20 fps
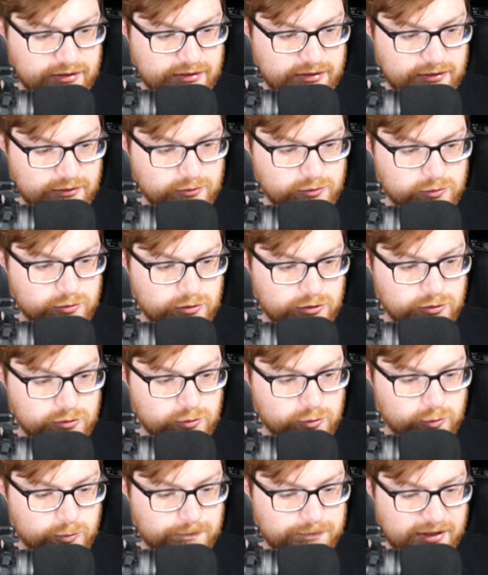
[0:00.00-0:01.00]
Ooh,
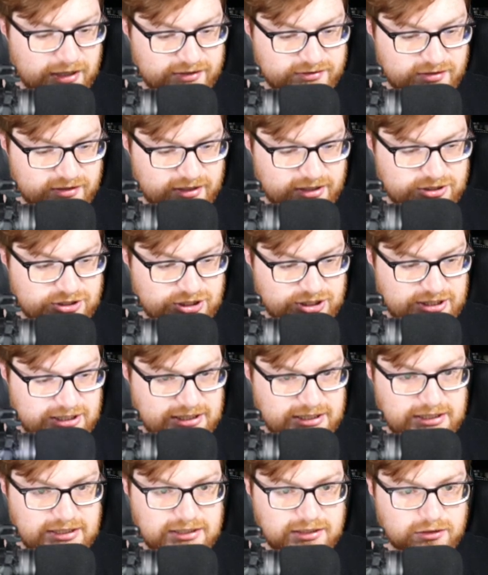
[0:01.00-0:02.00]
ooh, backslash
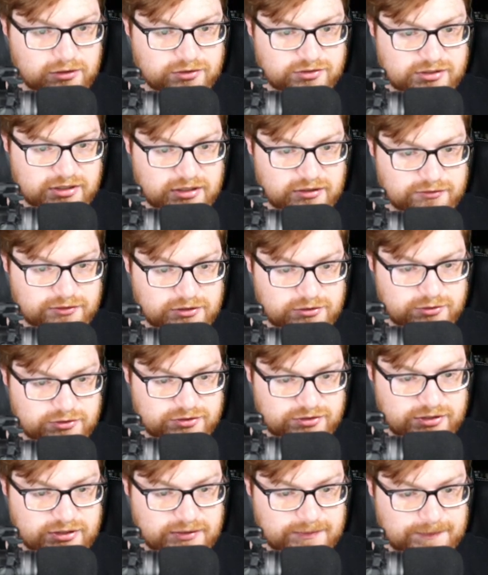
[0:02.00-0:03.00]
key looks kind of
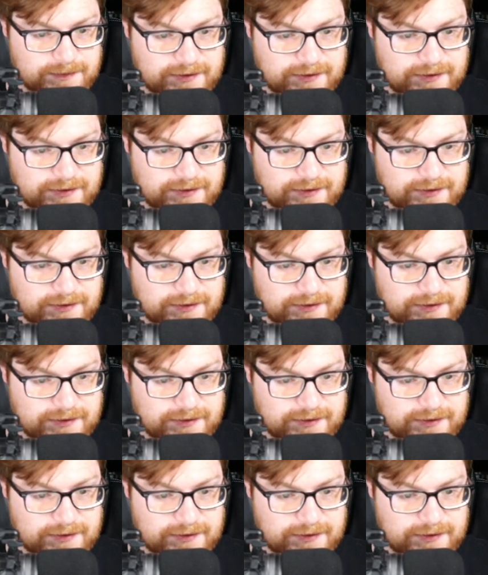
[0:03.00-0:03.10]
interesting.